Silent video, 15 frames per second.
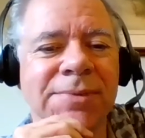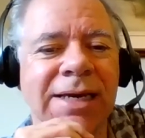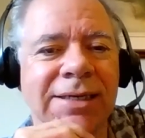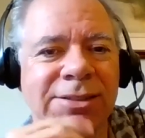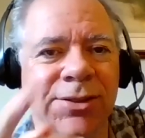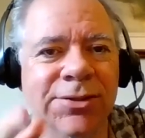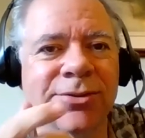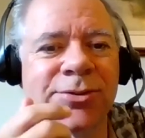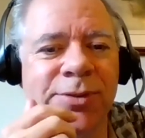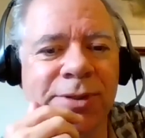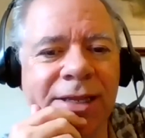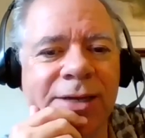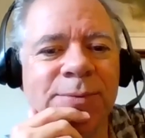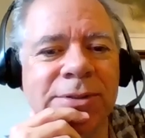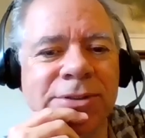Yes,
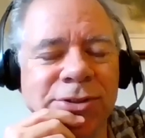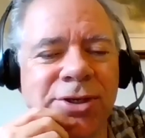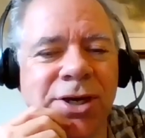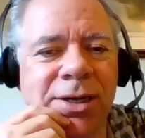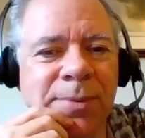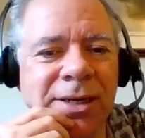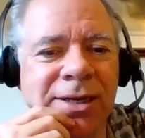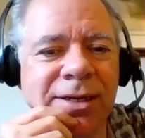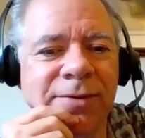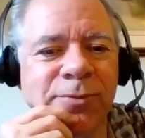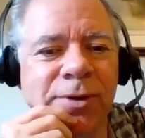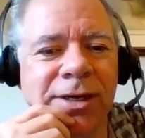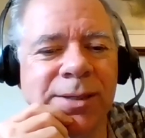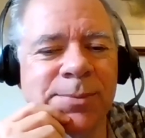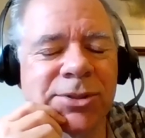doing like what you're talking about,
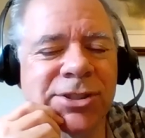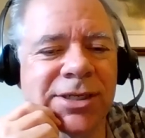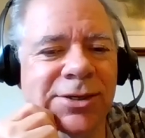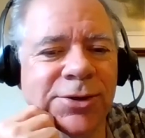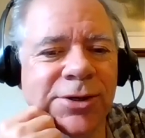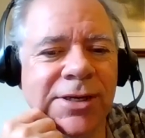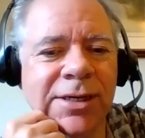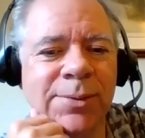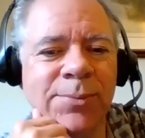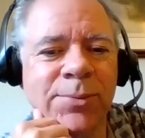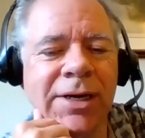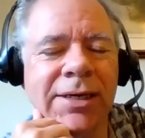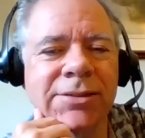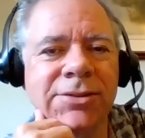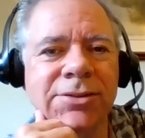running machine learning in a
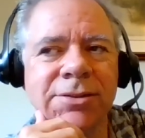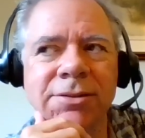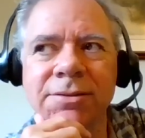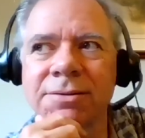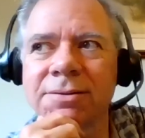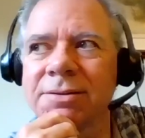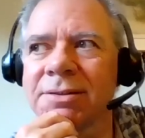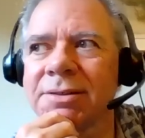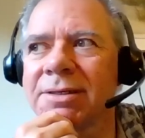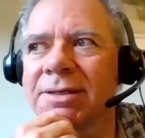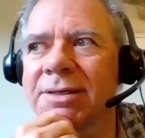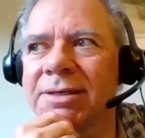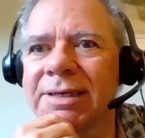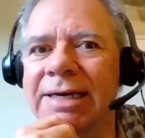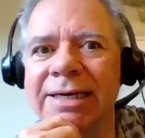browser.
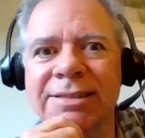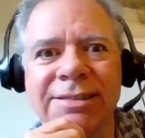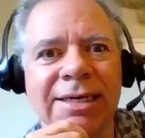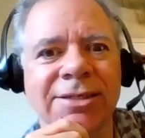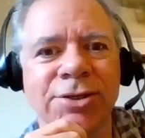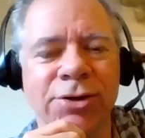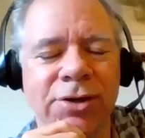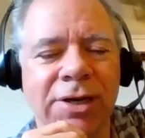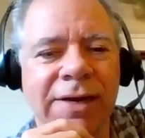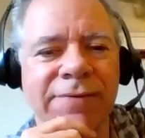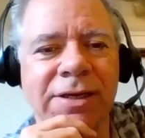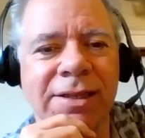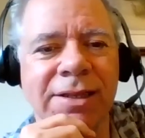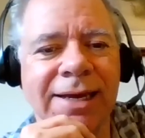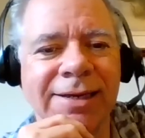Yeah, because then you don't
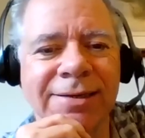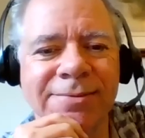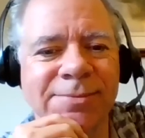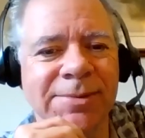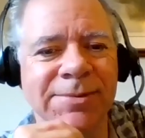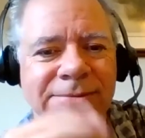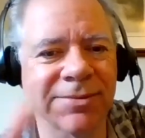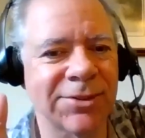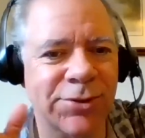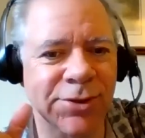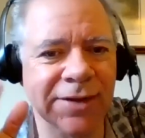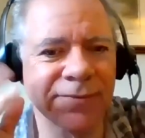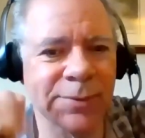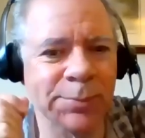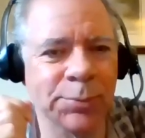have to you
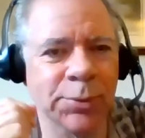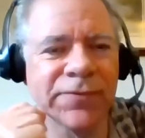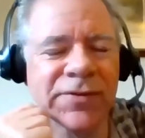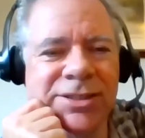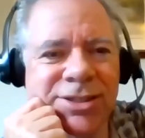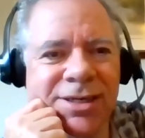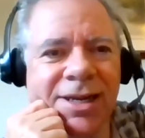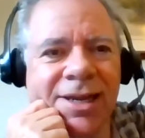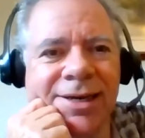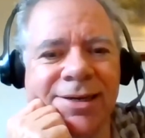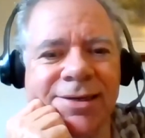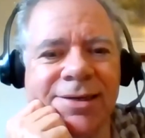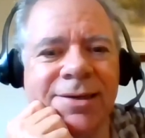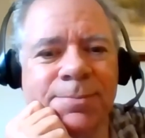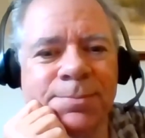don't have to provision
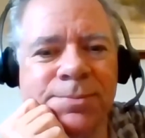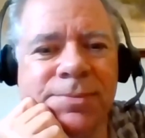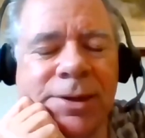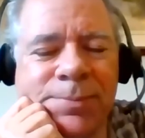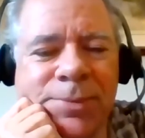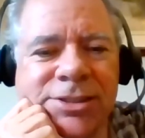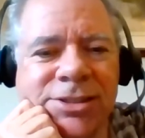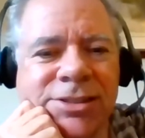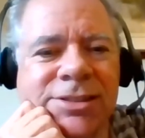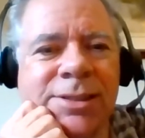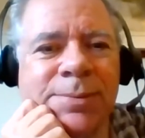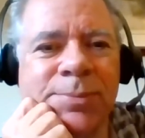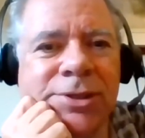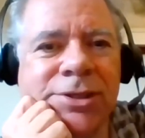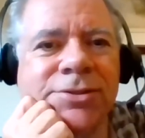like a bunch of
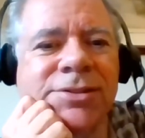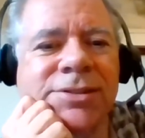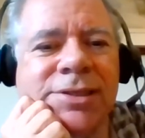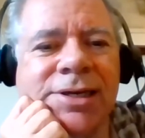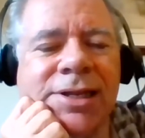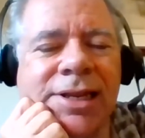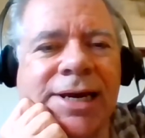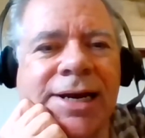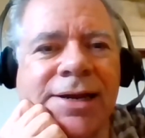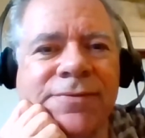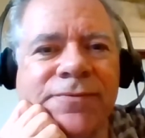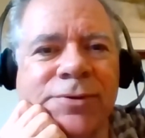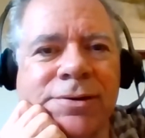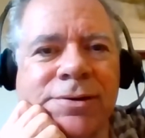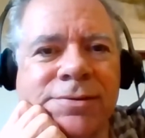CPUs in the
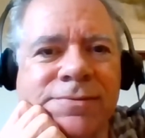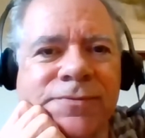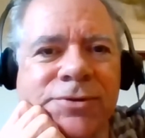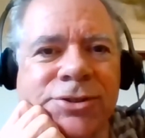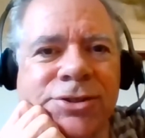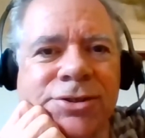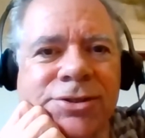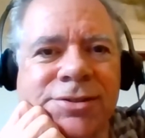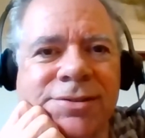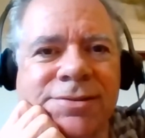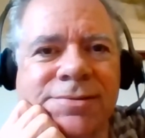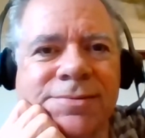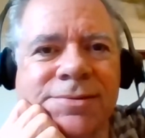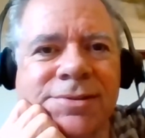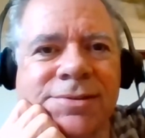cloud for your
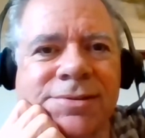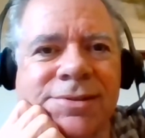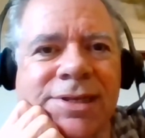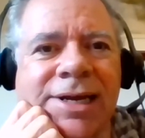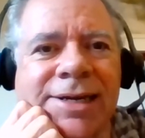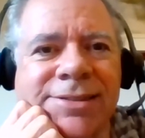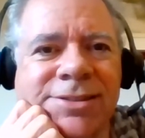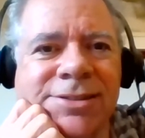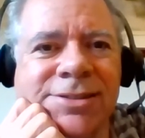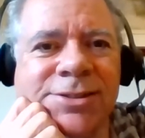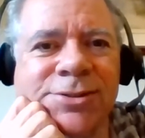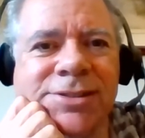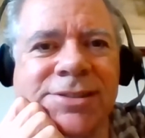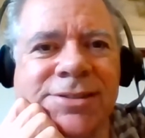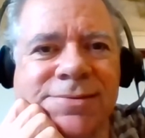clients to
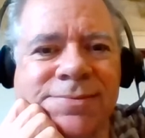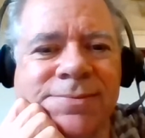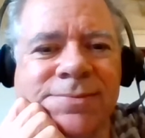use it.